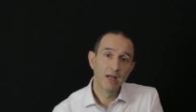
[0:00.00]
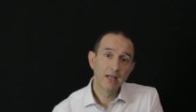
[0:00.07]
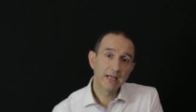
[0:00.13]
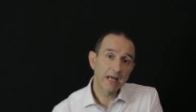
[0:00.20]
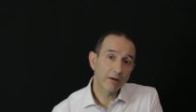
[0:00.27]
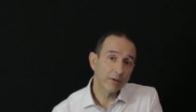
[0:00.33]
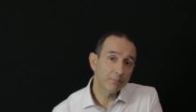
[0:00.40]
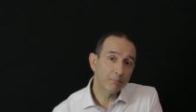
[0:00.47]

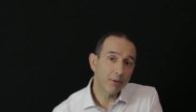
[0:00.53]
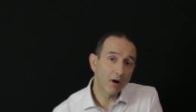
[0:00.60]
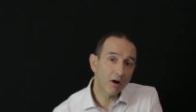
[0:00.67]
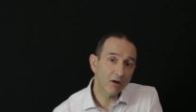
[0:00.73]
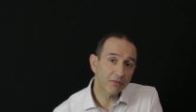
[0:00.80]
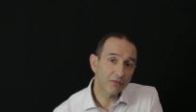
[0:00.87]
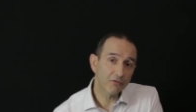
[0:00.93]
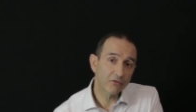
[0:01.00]
Now in
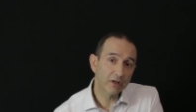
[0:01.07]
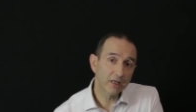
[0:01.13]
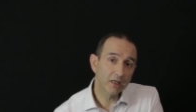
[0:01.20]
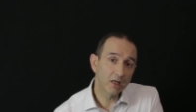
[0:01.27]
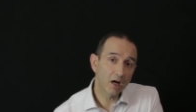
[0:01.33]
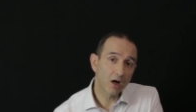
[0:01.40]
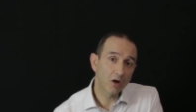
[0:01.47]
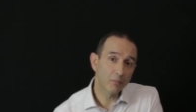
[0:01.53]
part three,
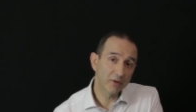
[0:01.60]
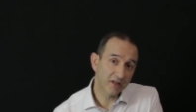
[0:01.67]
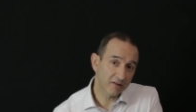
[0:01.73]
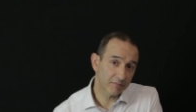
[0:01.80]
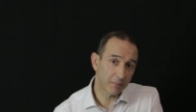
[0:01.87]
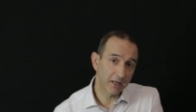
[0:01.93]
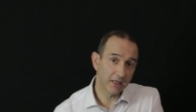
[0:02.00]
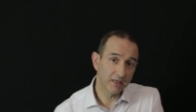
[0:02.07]
I'll be
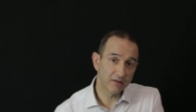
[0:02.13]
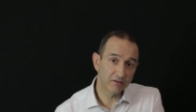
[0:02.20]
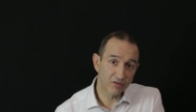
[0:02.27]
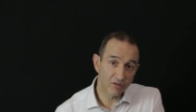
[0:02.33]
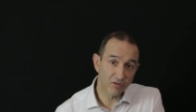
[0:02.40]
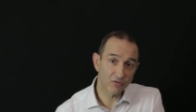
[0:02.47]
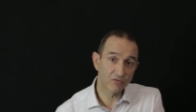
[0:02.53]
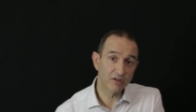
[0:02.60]
explaining the
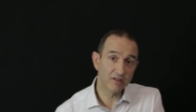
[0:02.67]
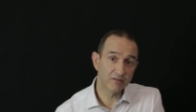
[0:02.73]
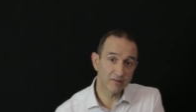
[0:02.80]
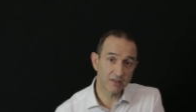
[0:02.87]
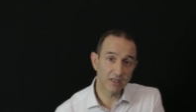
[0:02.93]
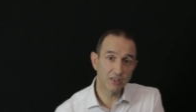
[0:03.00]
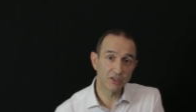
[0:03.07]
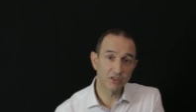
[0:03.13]
three
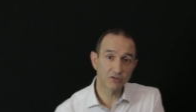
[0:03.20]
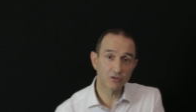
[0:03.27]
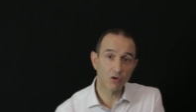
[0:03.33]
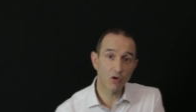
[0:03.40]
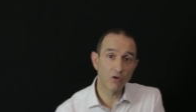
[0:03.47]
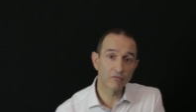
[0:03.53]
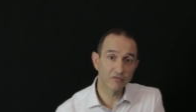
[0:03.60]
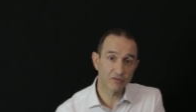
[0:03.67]
stages
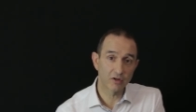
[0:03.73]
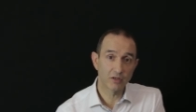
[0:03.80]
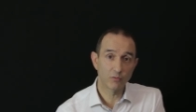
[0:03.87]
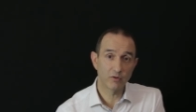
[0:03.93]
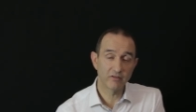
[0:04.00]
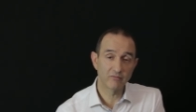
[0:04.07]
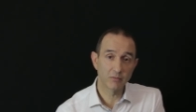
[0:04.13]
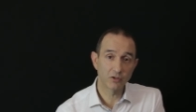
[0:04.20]
of sine
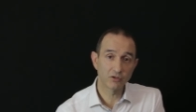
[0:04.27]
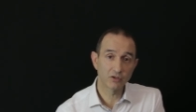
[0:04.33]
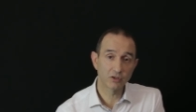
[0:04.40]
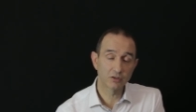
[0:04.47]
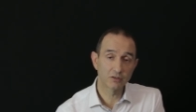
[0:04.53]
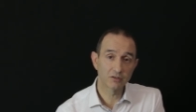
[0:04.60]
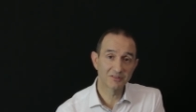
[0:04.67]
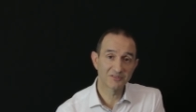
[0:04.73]
wave
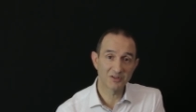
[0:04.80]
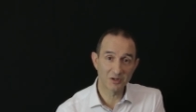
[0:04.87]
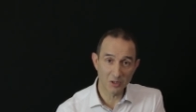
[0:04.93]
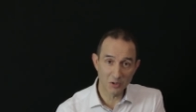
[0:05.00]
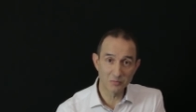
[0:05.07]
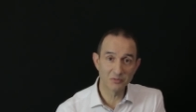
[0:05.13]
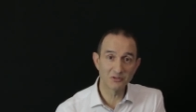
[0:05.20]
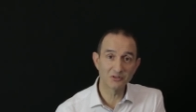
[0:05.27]
motion, so I
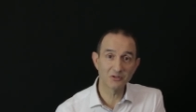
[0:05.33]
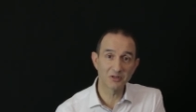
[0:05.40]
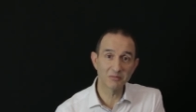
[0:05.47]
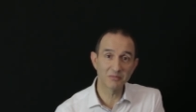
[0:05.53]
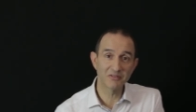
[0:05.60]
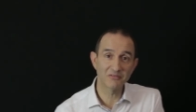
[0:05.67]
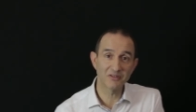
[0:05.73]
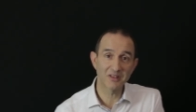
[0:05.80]
hope you join
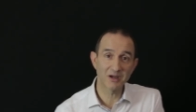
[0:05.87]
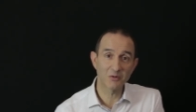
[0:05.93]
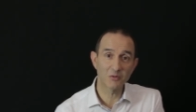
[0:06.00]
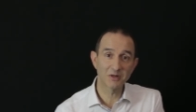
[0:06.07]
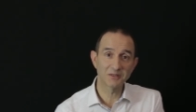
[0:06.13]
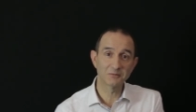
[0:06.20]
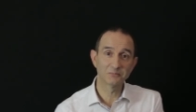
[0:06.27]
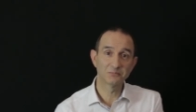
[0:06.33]
me for that
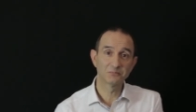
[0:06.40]
one.